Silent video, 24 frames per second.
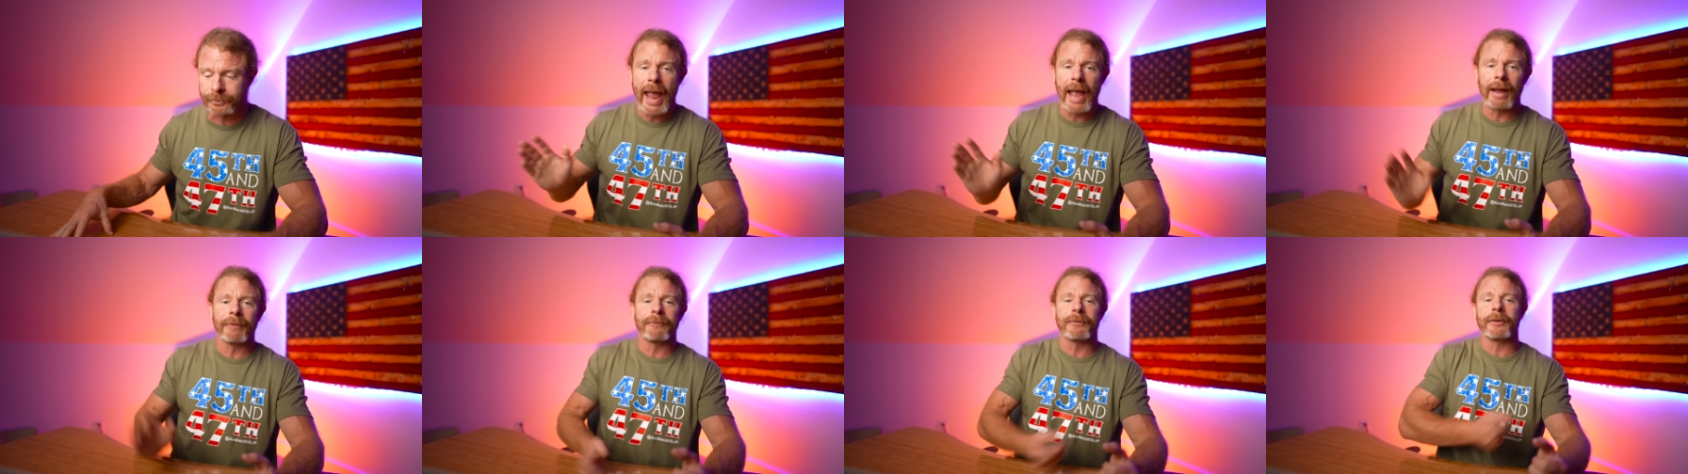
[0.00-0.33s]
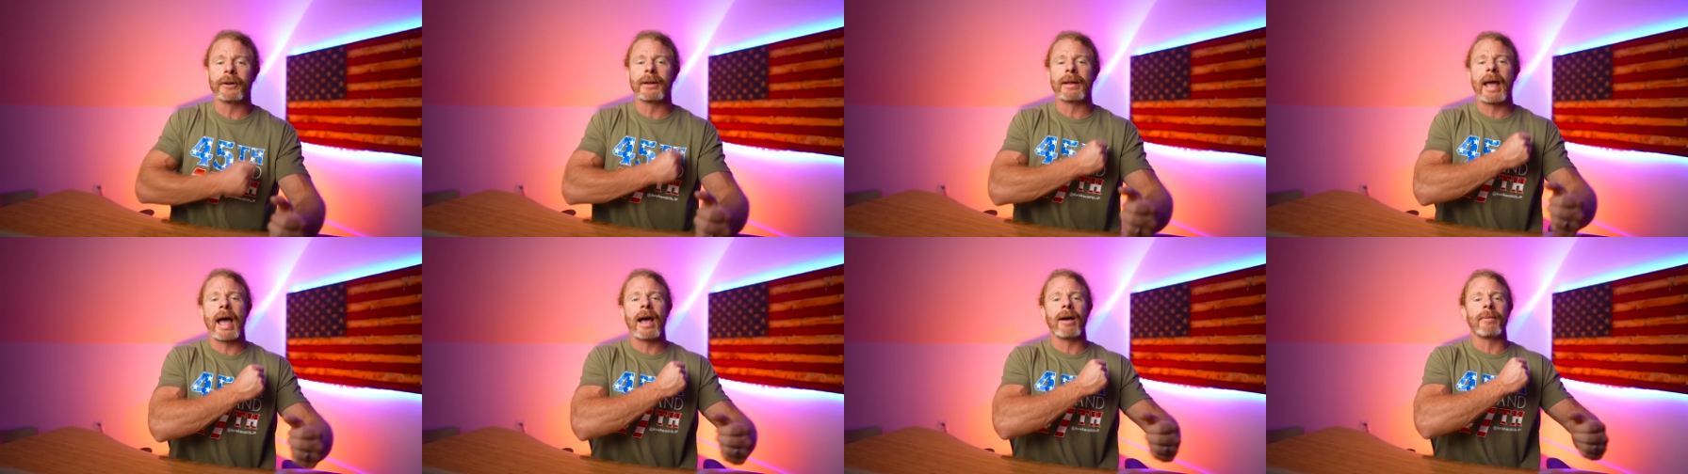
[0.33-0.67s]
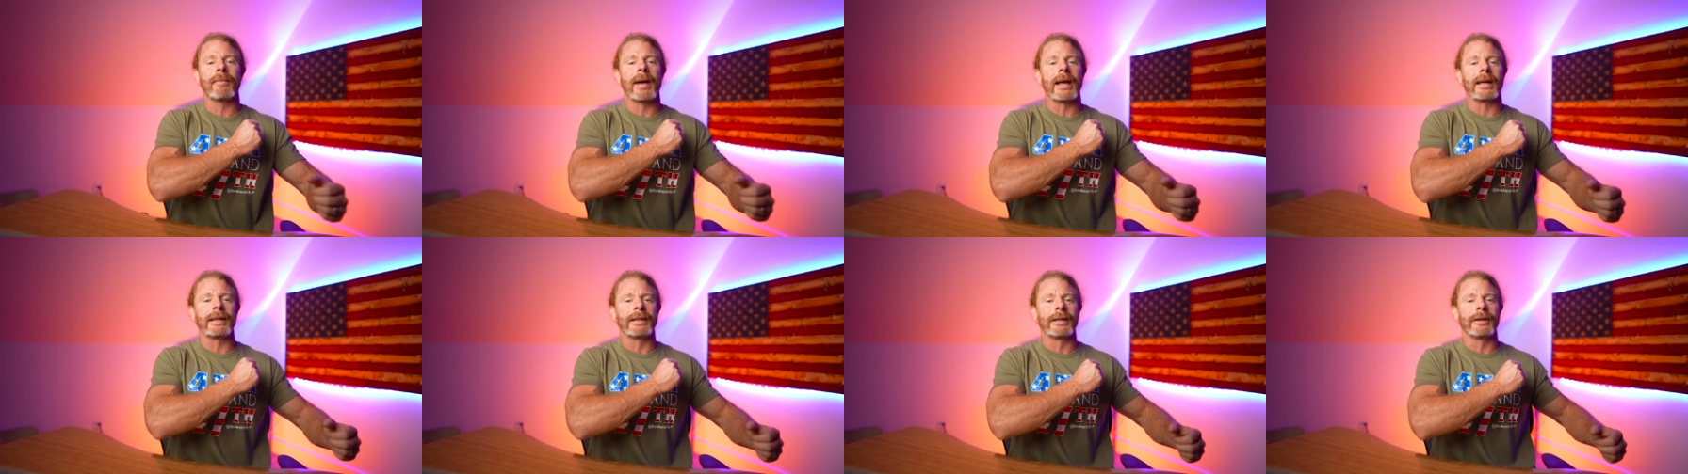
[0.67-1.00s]
And for now,
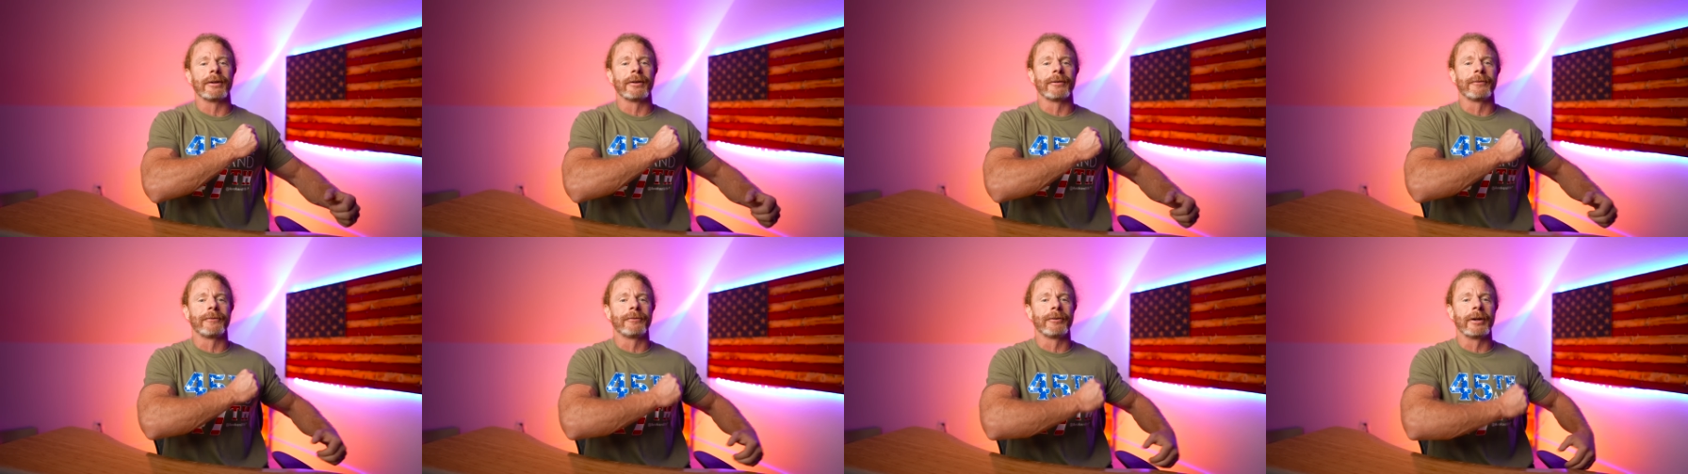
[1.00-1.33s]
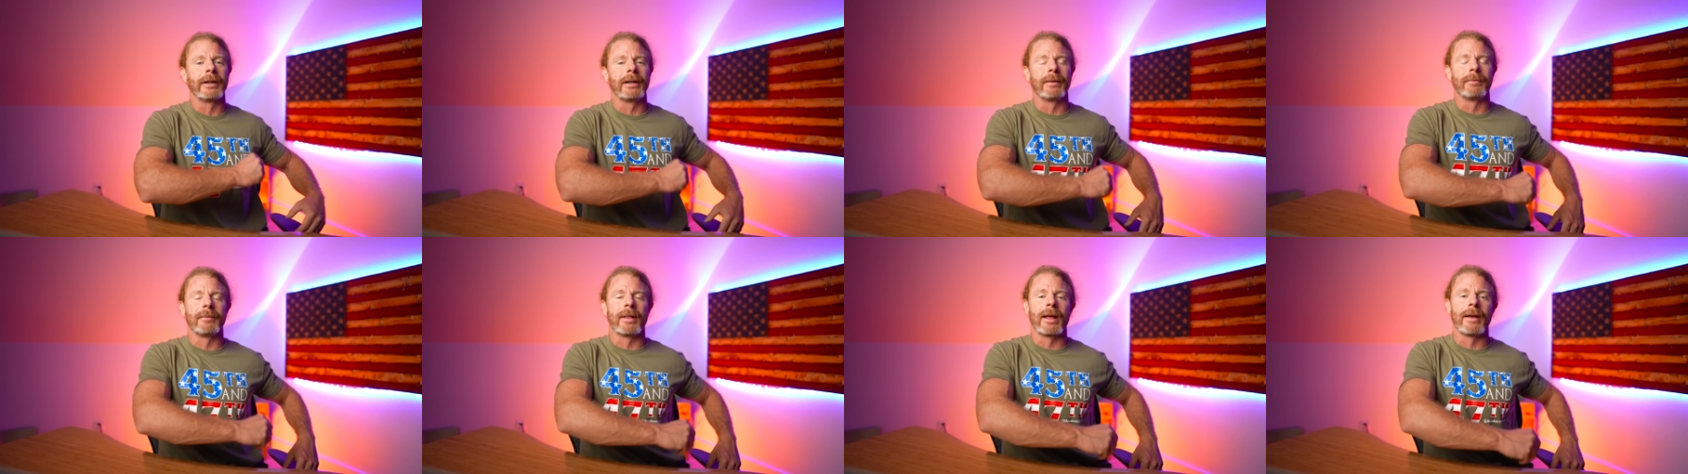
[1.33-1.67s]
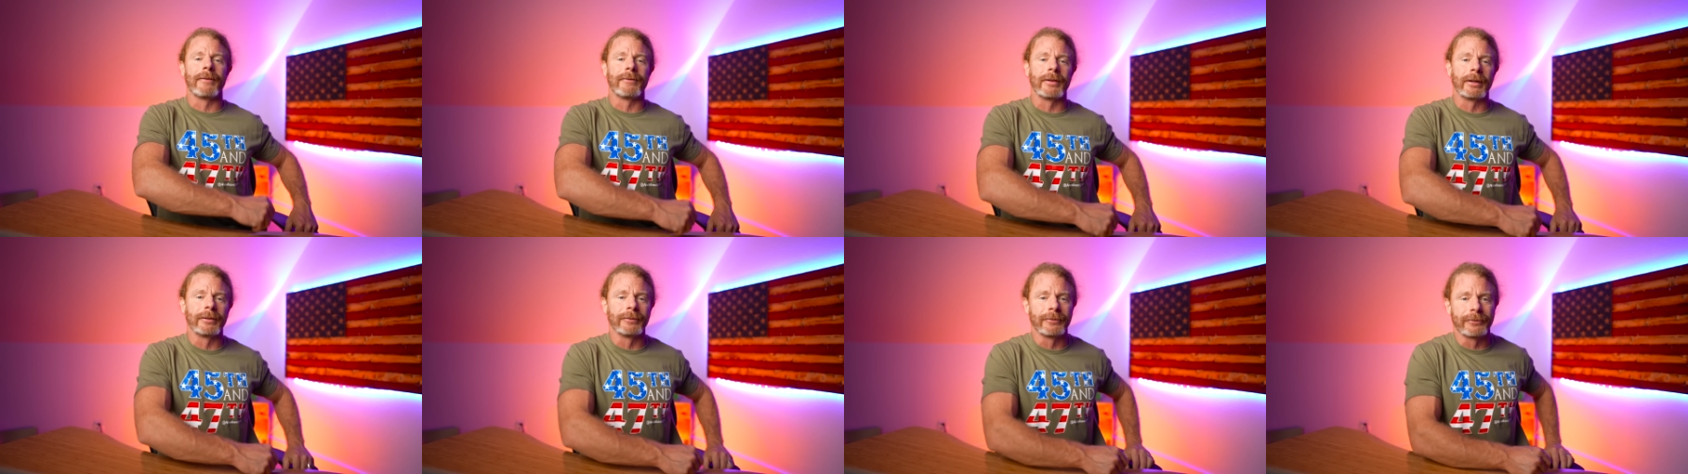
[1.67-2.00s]
my dear freedom
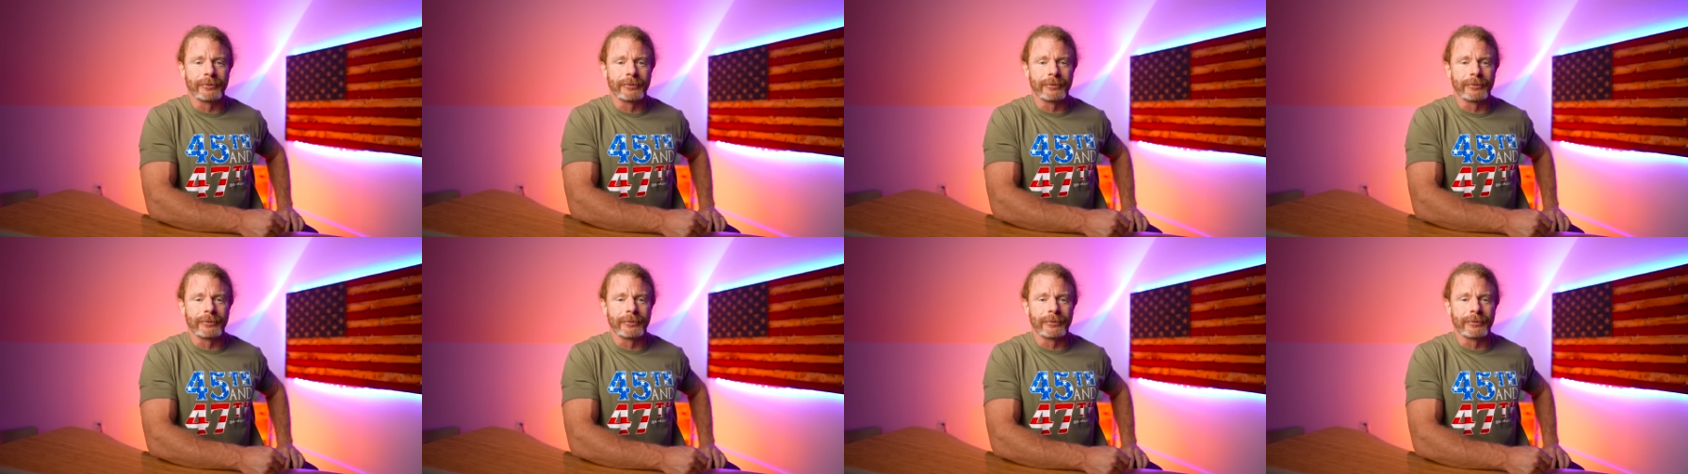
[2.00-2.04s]
loving